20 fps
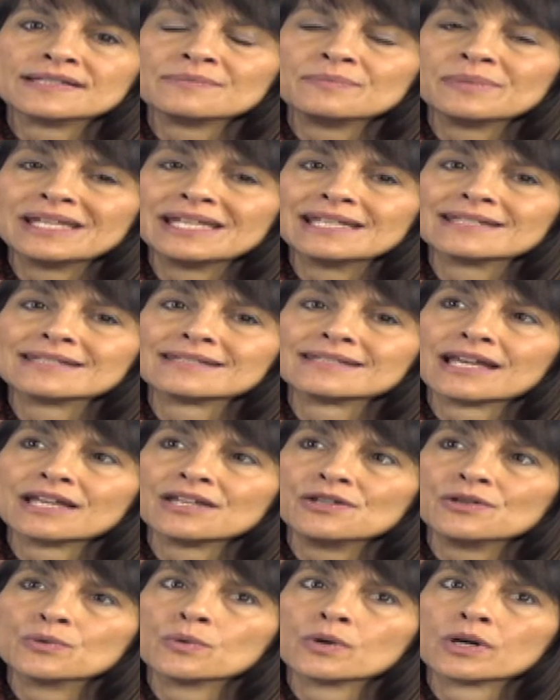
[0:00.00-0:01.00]
means that
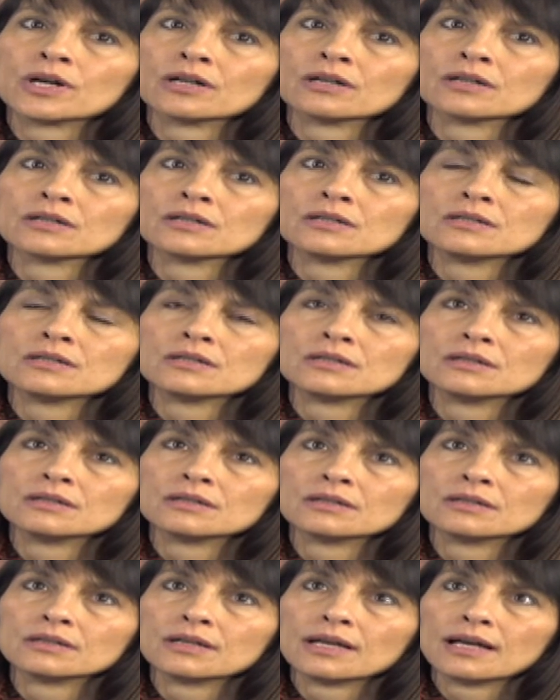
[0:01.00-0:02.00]
you are
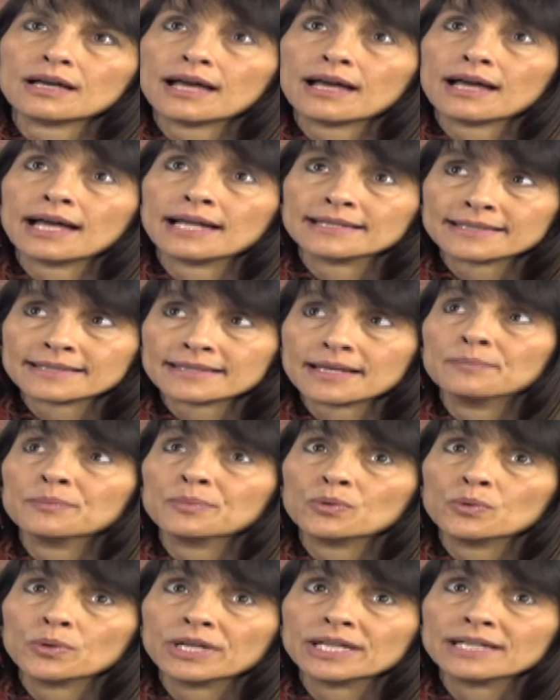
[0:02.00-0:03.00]
at some
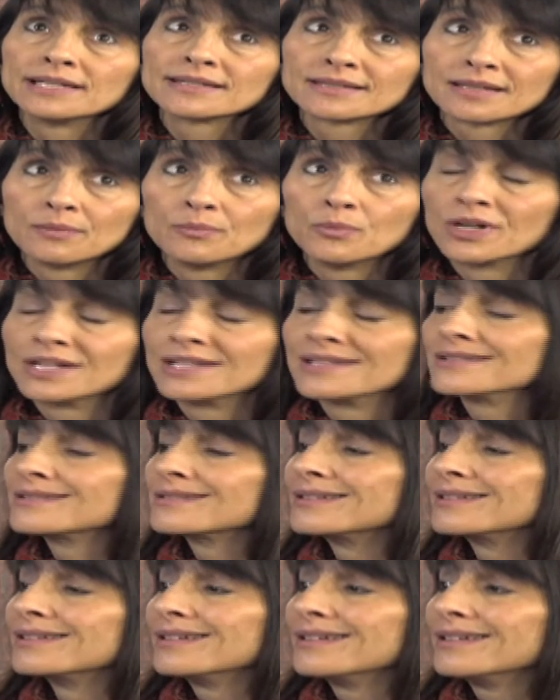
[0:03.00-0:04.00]
point someone's
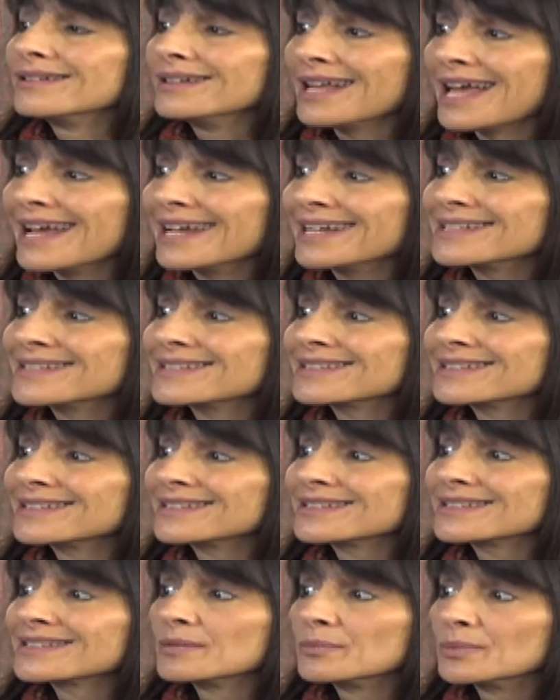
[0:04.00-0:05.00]
legs,
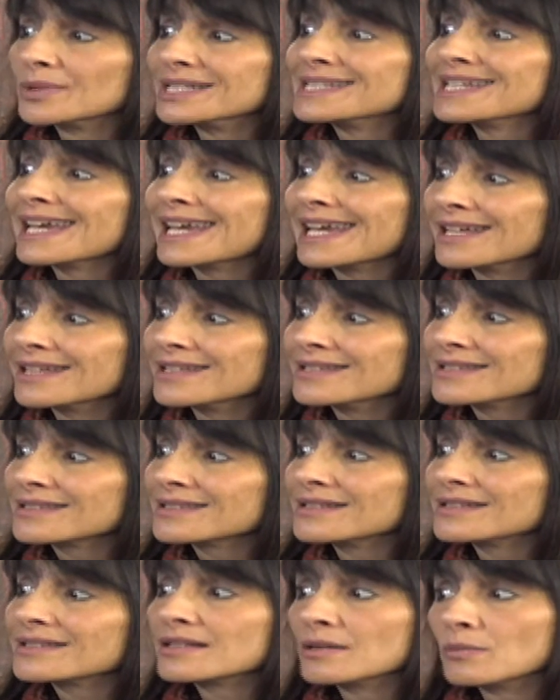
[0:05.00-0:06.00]
someone's hands,
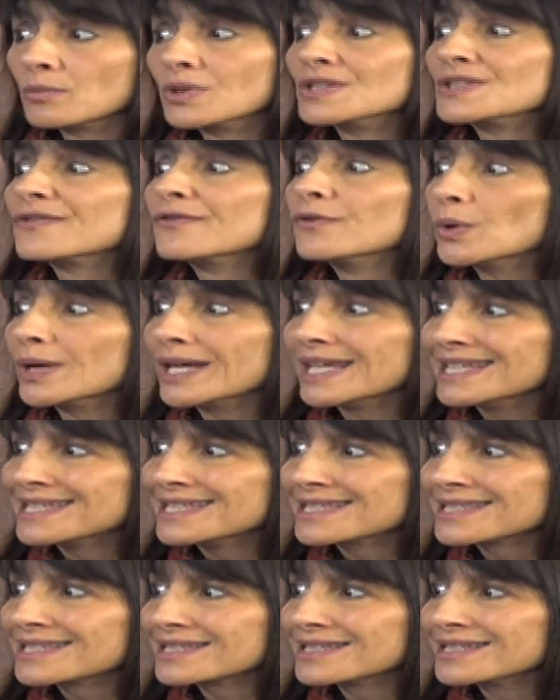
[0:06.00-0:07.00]
someone's
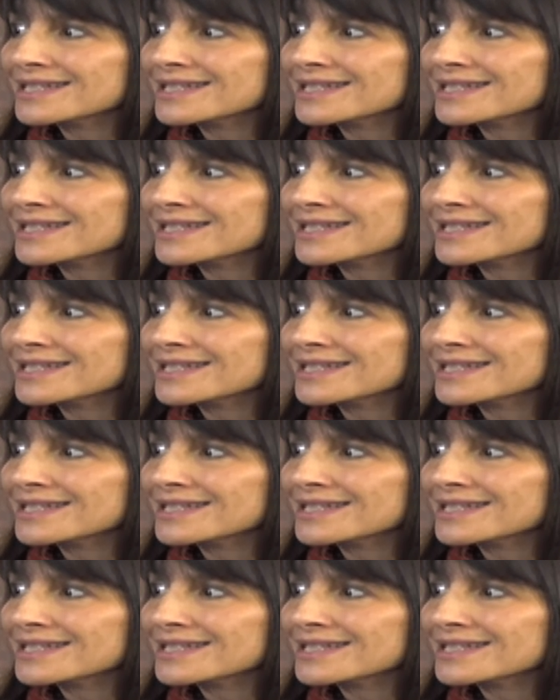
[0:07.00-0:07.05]
voice.